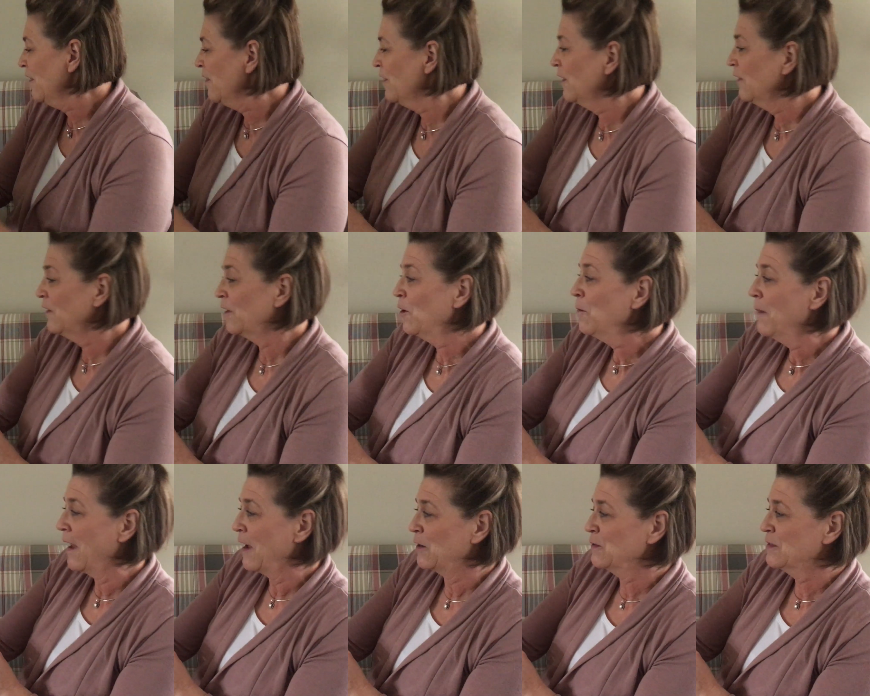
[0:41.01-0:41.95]
The Little
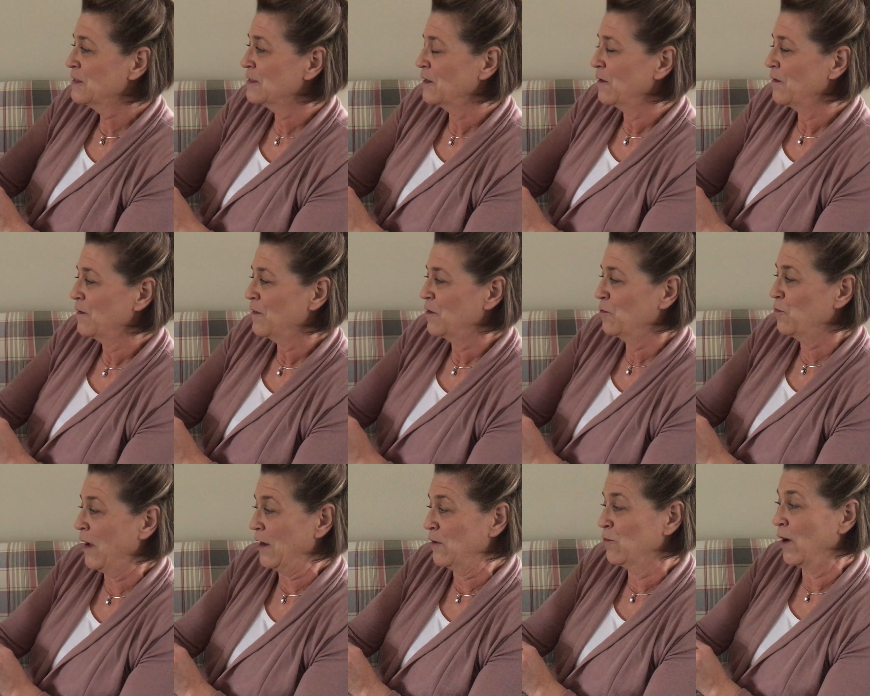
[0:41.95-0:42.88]
Mouse, the
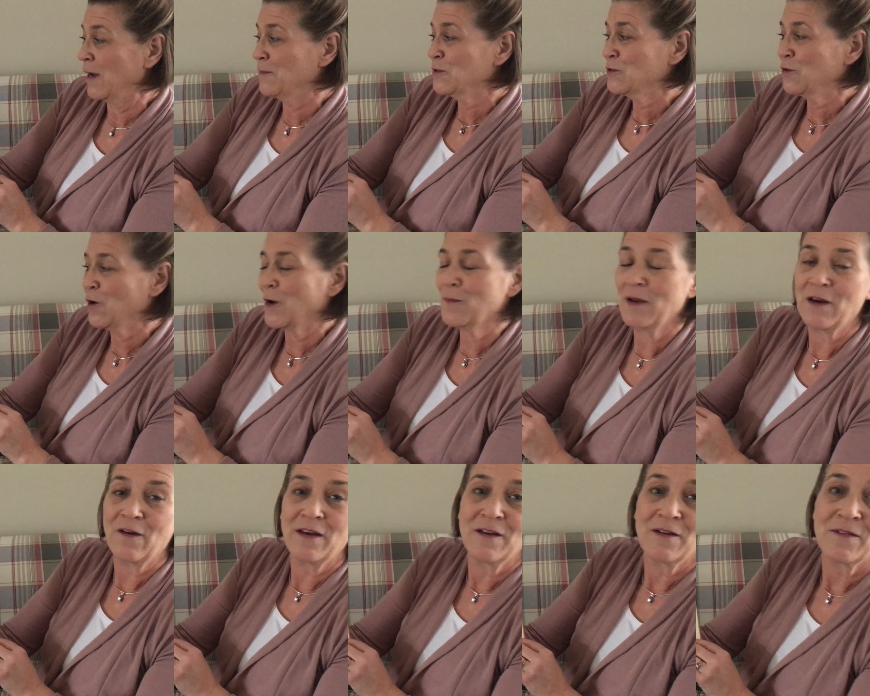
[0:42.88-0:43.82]
Red Ripe
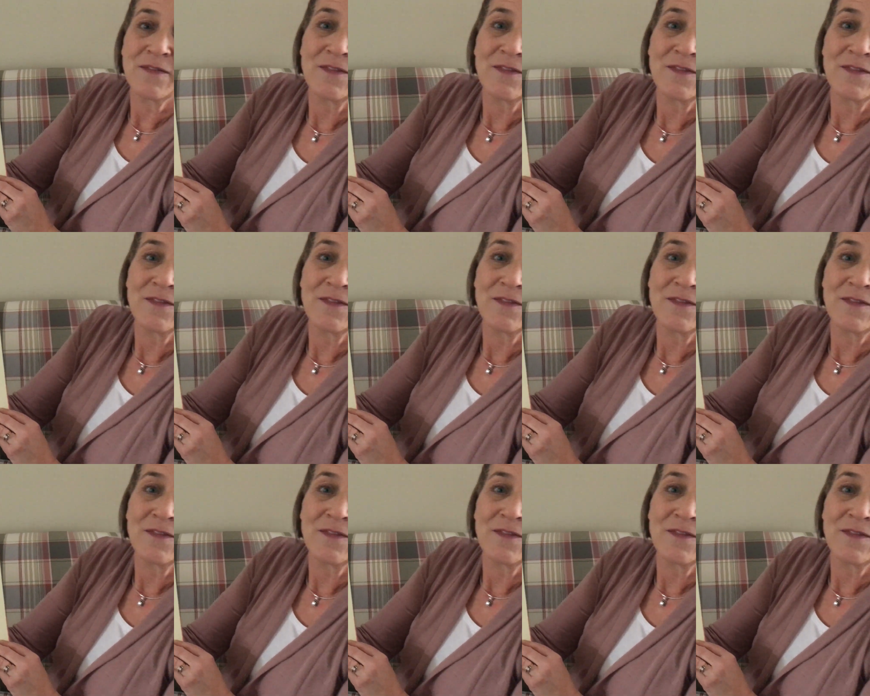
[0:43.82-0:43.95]
Strawberry,